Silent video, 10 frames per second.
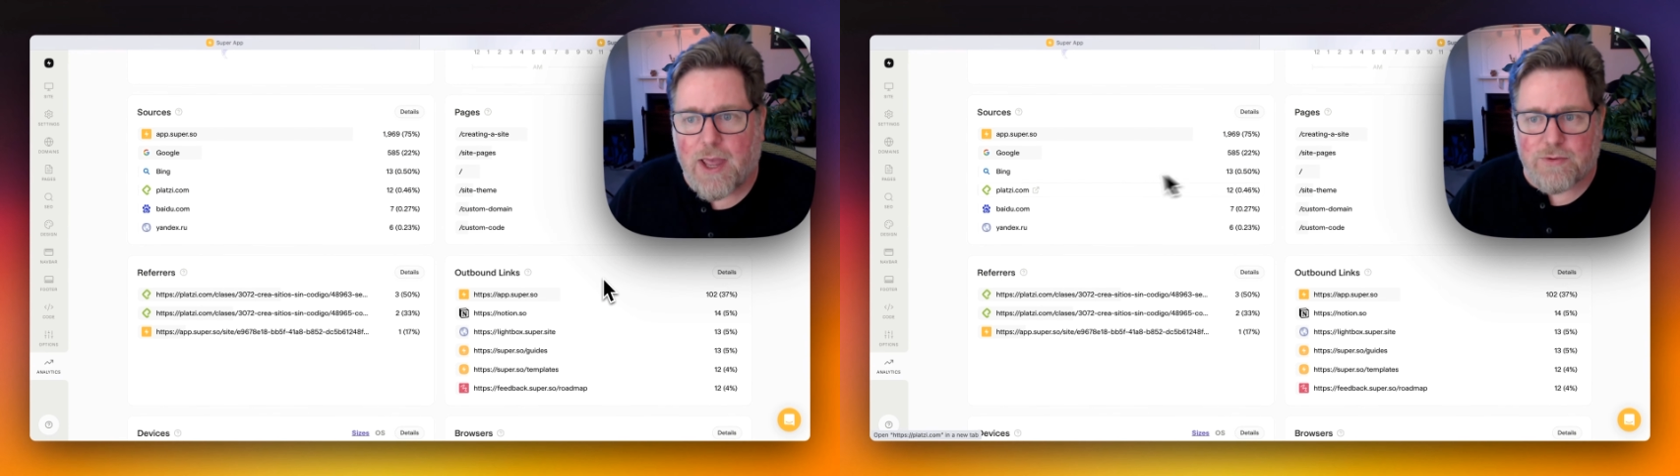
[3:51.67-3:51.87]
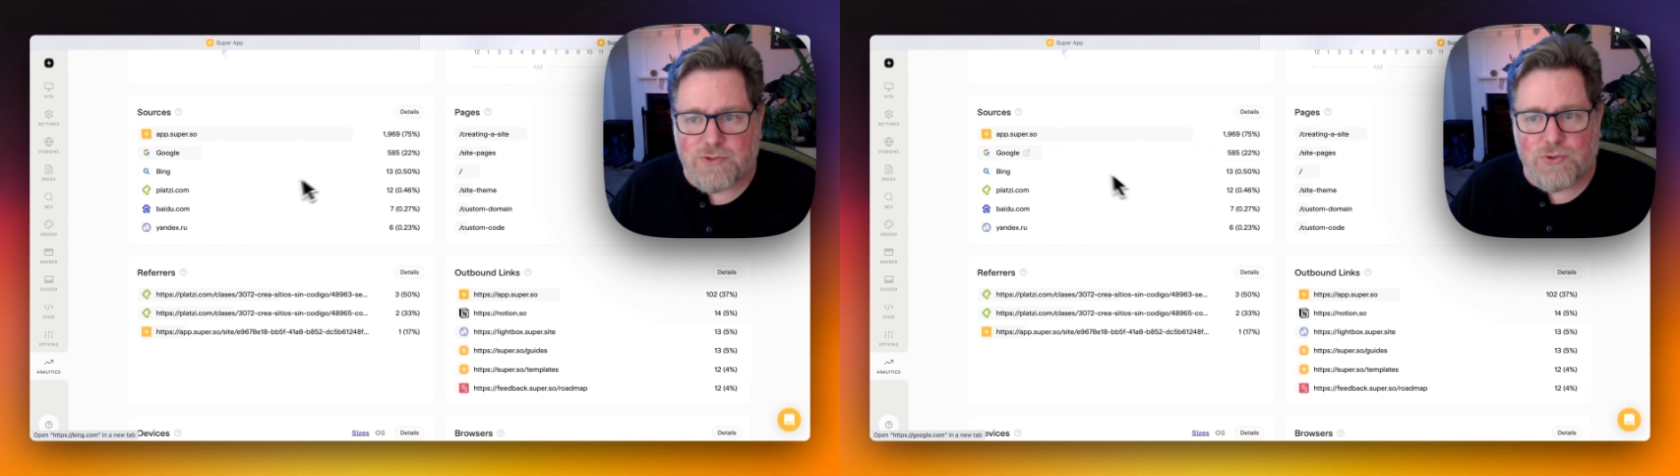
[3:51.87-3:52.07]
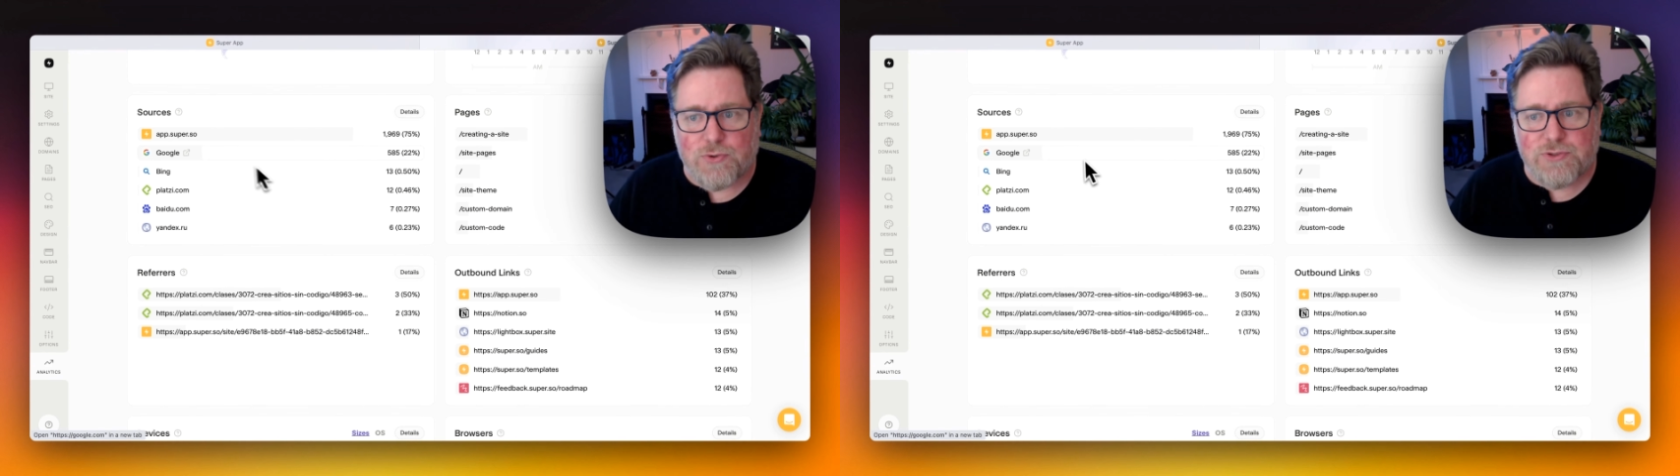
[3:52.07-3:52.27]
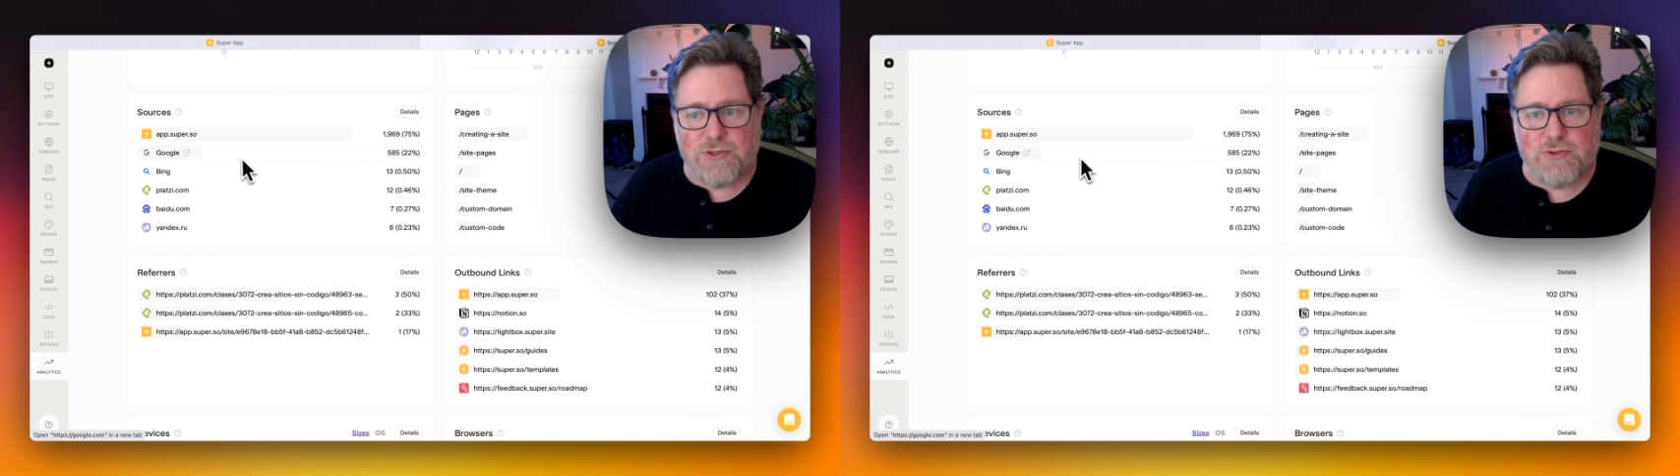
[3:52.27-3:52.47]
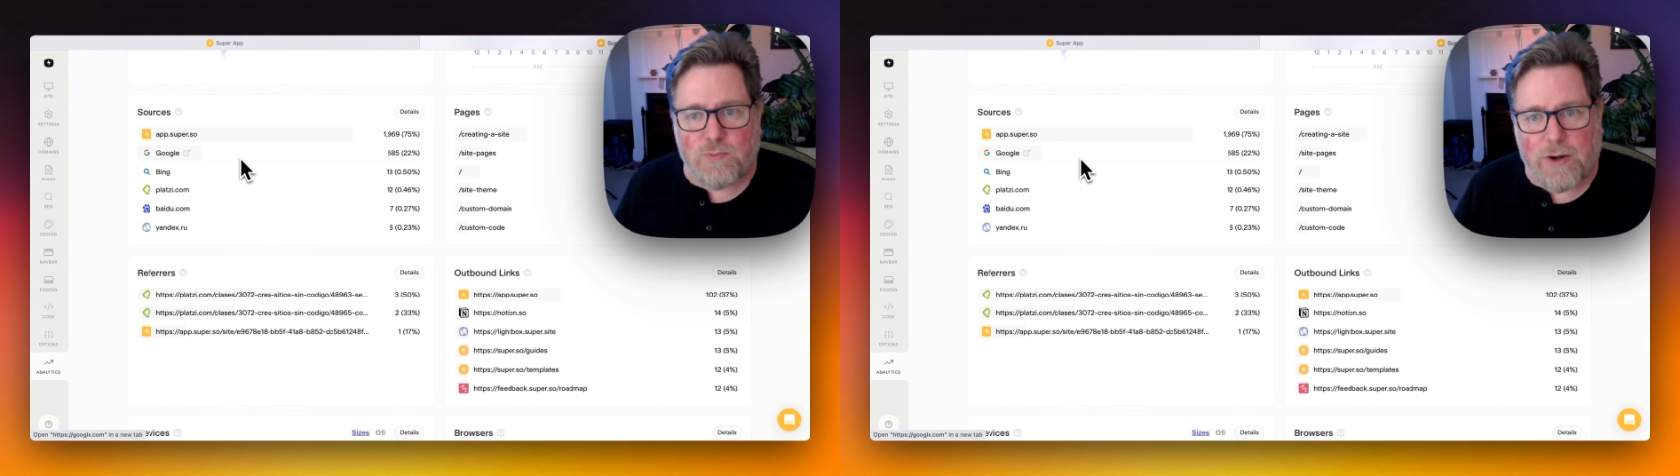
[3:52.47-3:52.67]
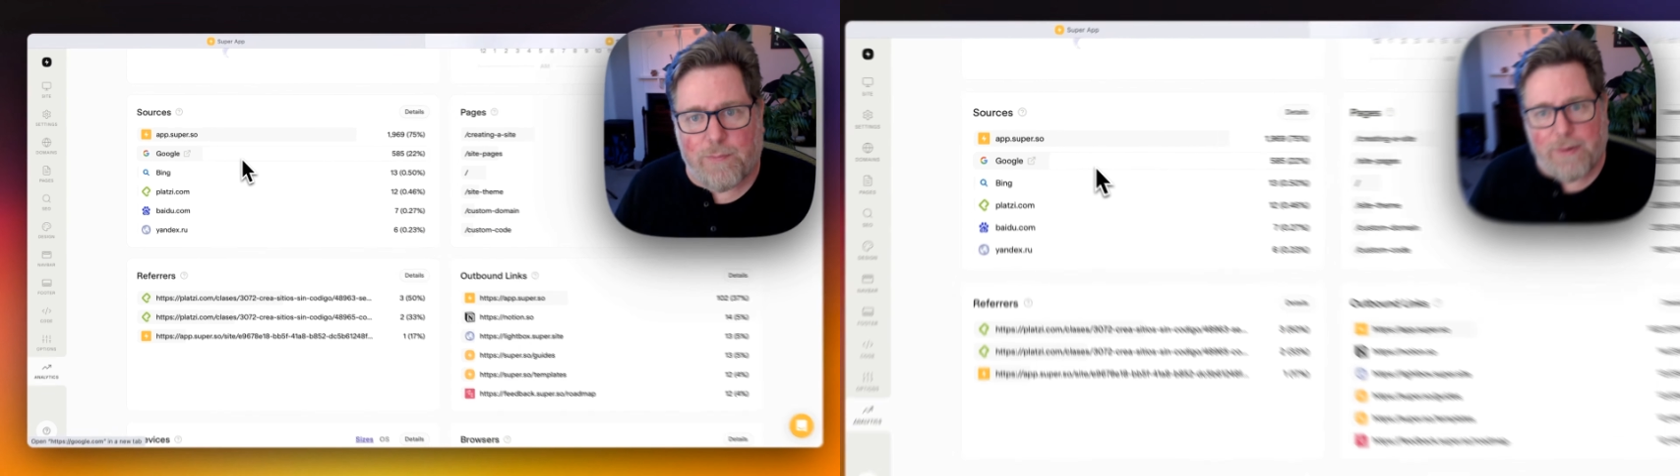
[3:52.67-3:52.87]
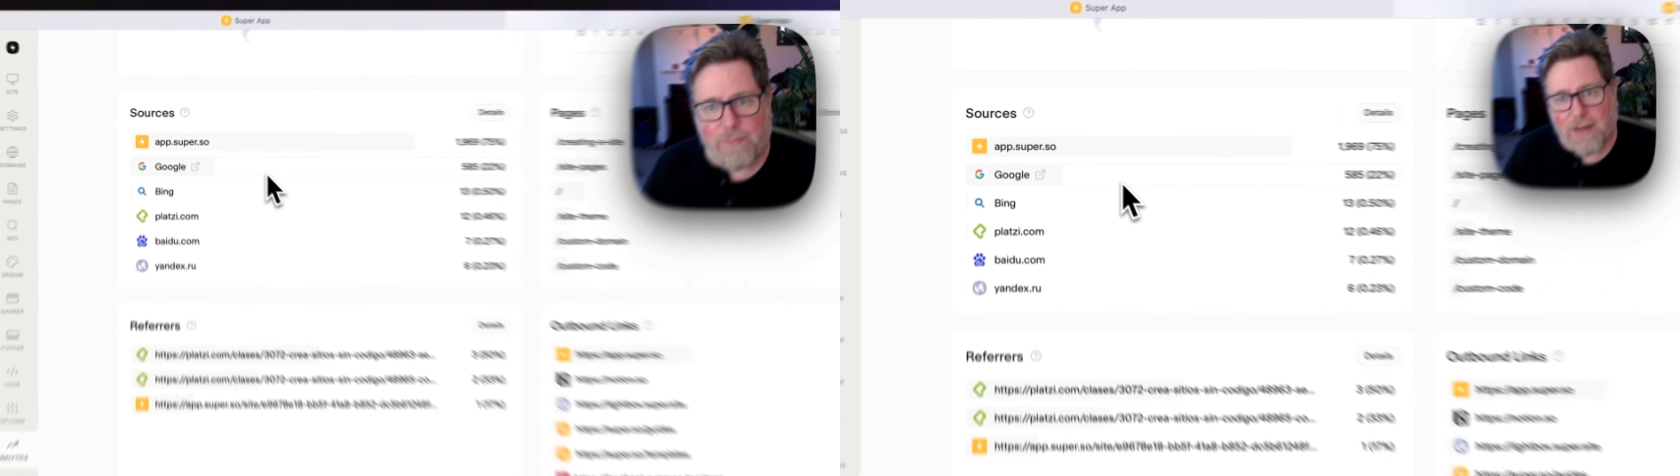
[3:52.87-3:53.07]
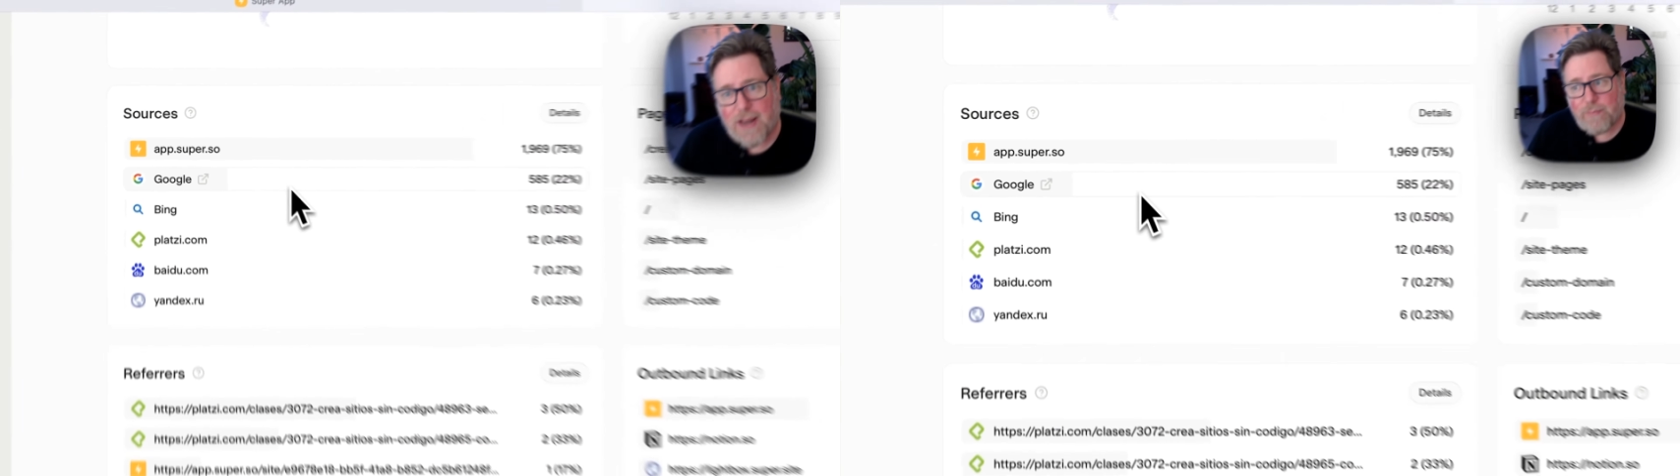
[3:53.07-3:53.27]
the sources where
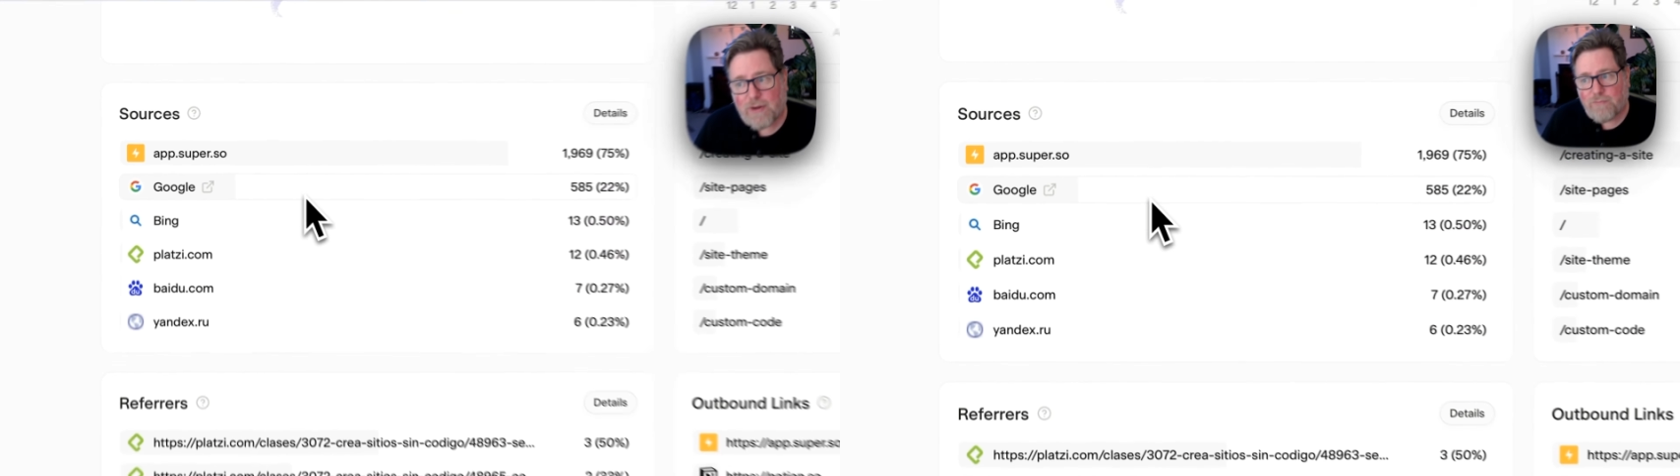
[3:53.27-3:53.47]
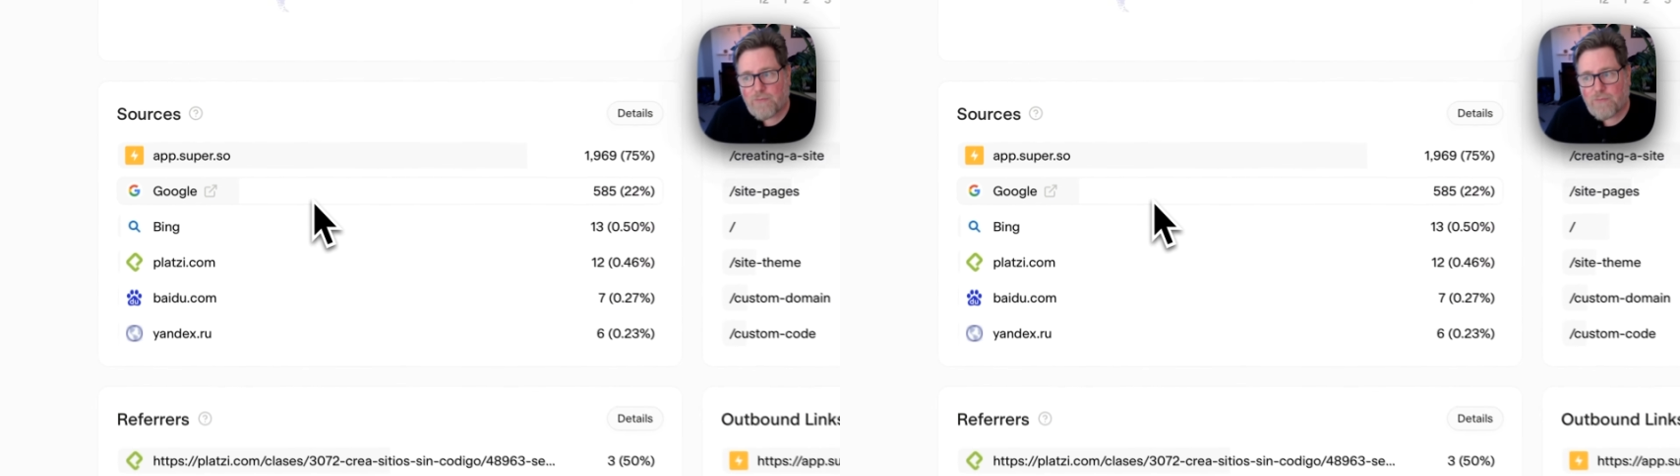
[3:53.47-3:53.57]
people are coming